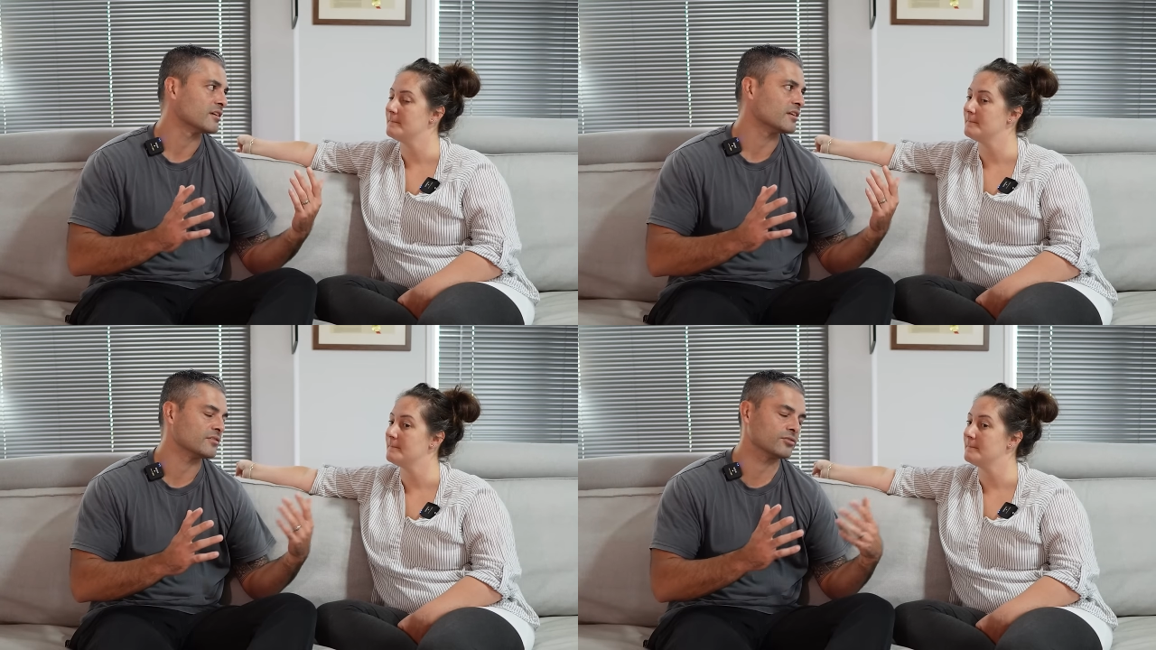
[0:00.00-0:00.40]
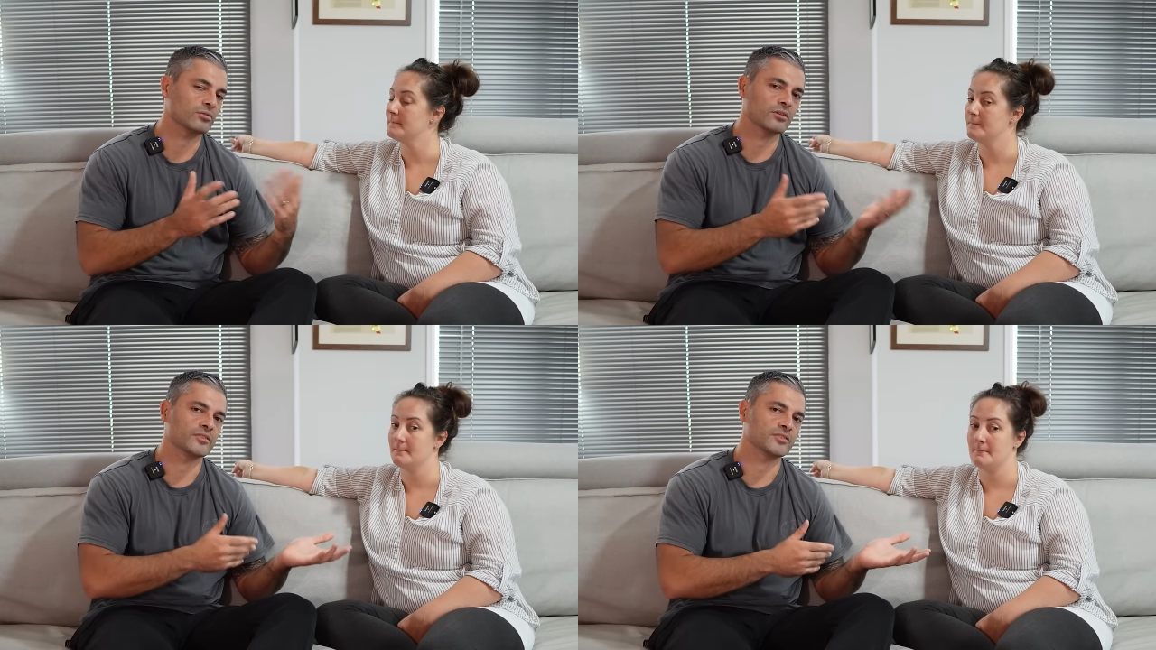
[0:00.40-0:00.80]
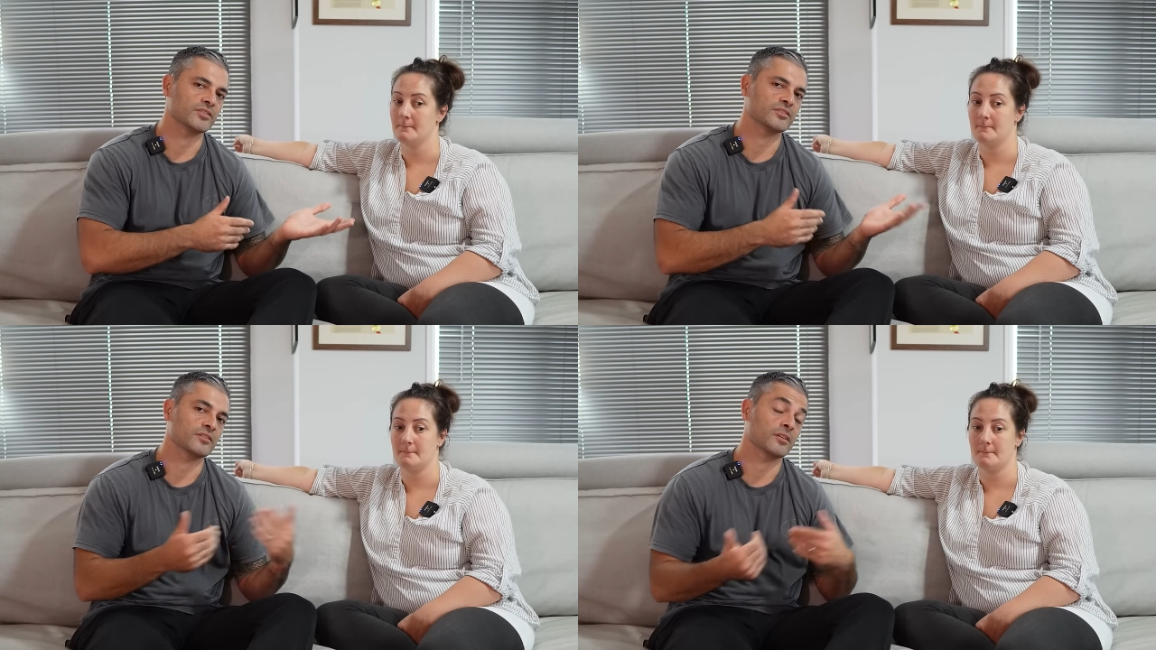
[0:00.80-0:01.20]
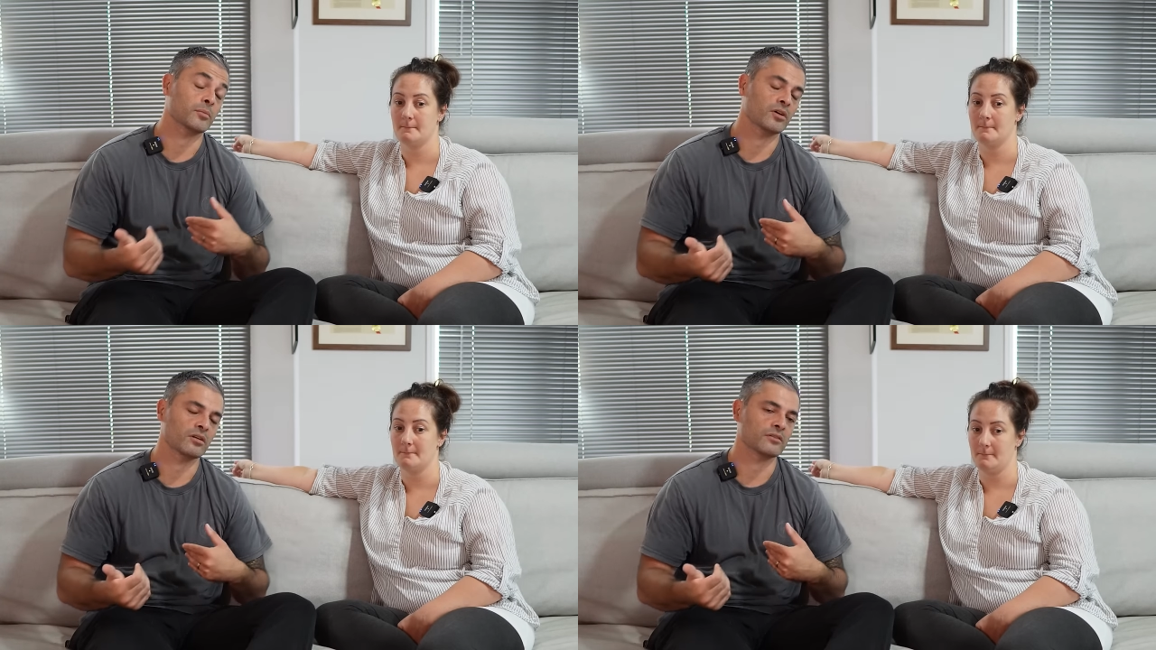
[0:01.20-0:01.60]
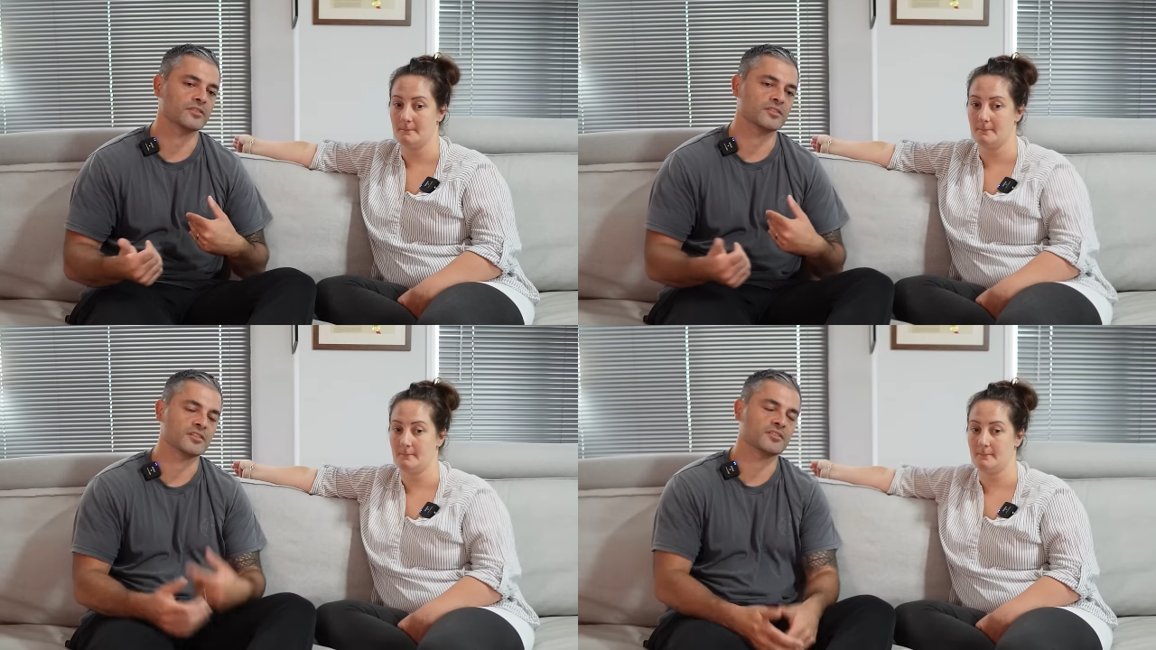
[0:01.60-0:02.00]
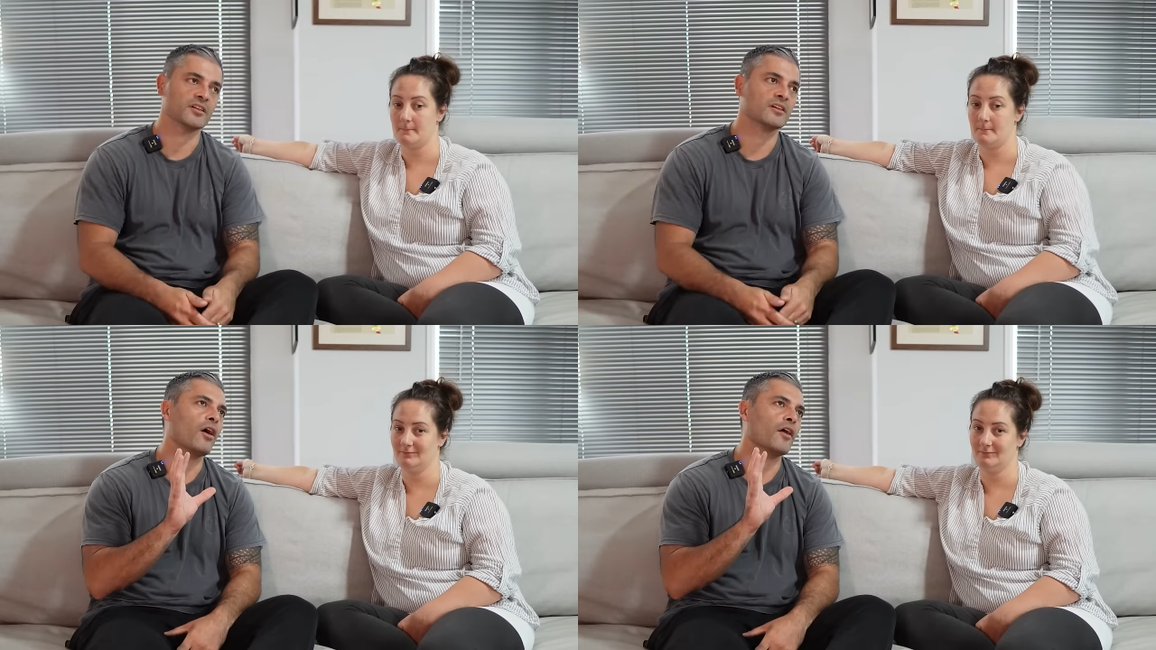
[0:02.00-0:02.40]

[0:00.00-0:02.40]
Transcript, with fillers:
Speaker 1: and if your life is easier, then my life is easier.